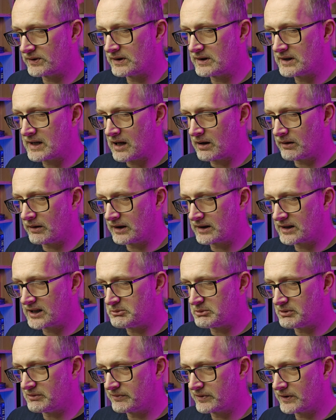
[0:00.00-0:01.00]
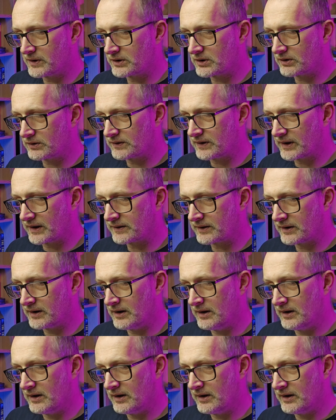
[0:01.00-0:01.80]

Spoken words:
and now they're claiming first contact.